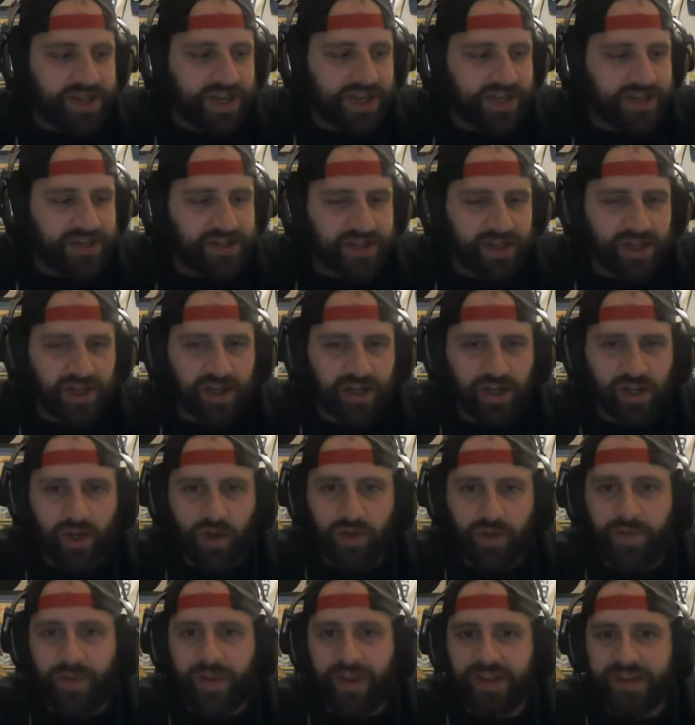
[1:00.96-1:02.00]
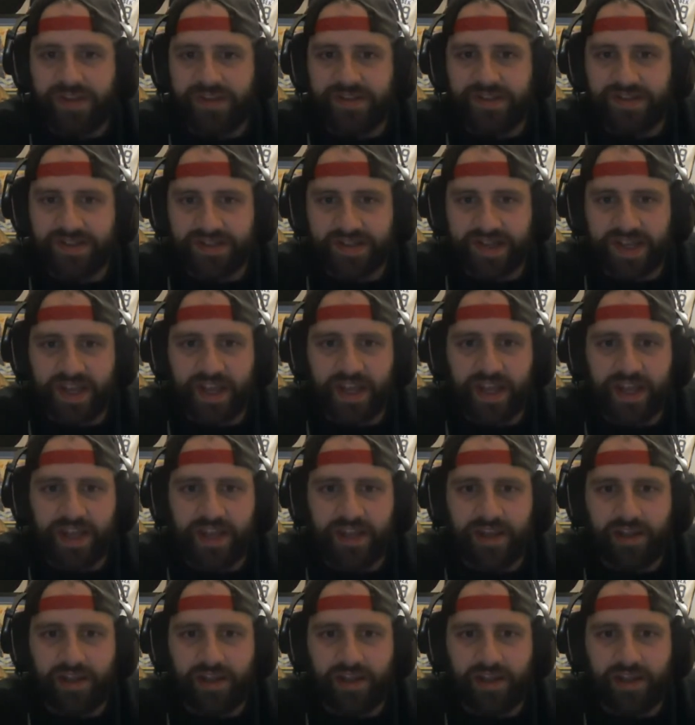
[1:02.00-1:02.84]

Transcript: has good things to say.